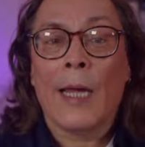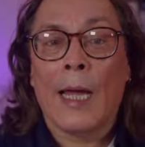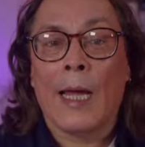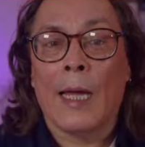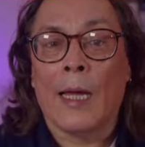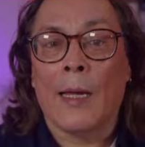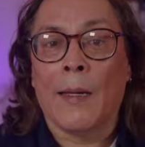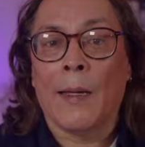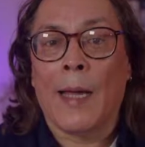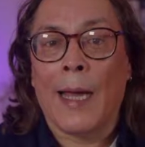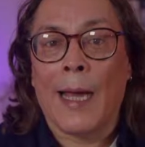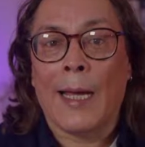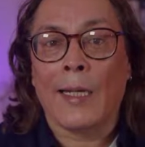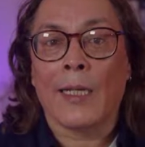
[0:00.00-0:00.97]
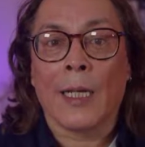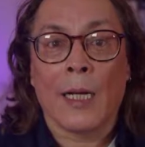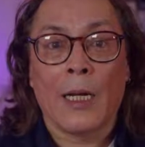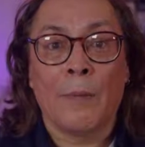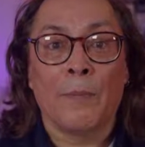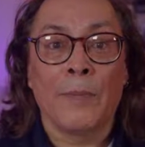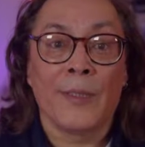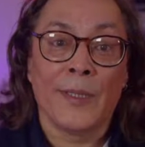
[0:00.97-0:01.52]
add
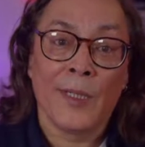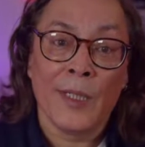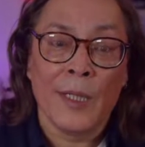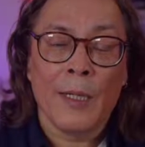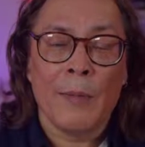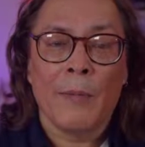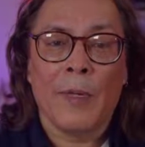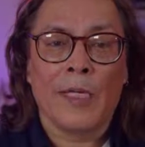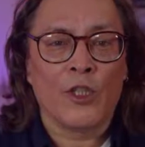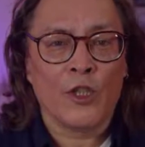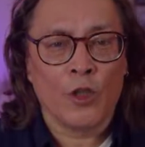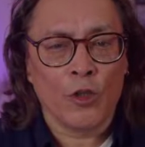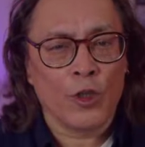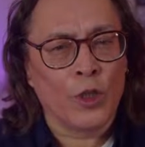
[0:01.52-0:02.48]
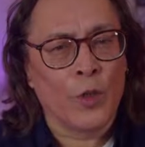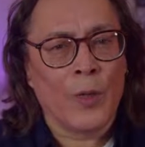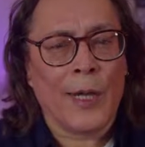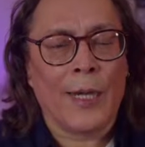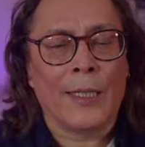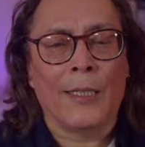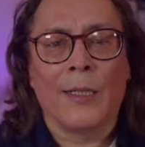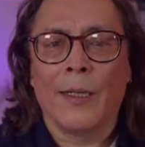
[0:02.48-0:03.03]
clips, make sure to
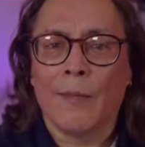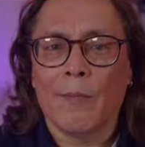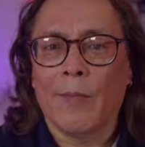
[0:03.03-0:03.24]
add